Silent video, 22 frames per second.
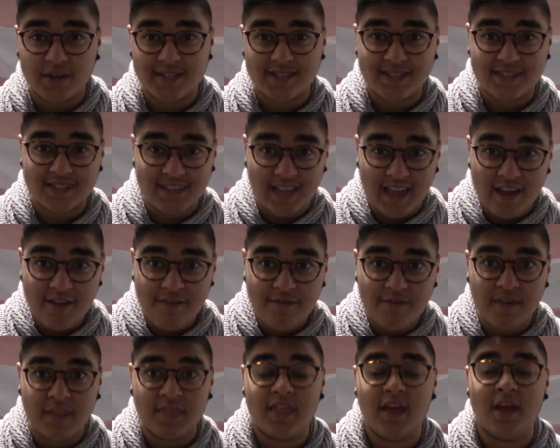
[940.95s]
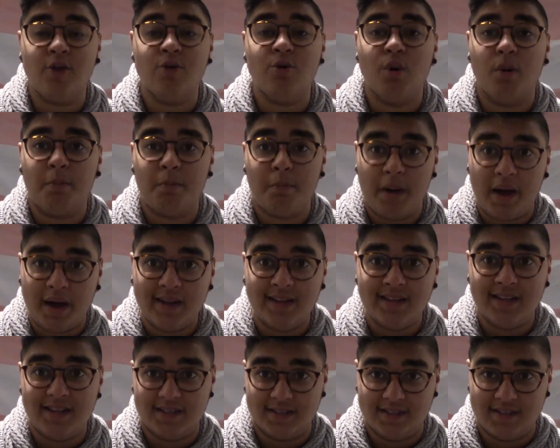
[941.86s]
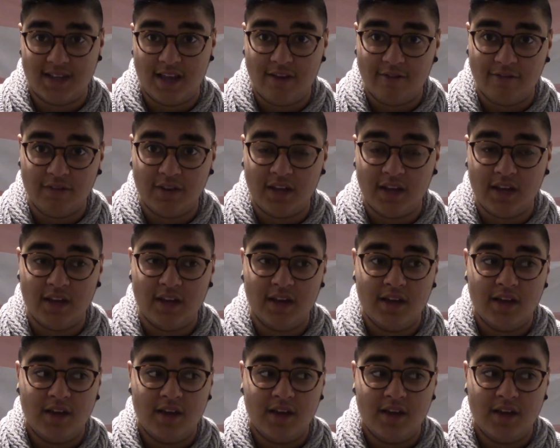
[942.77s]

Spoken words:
safe and that you are binding safely.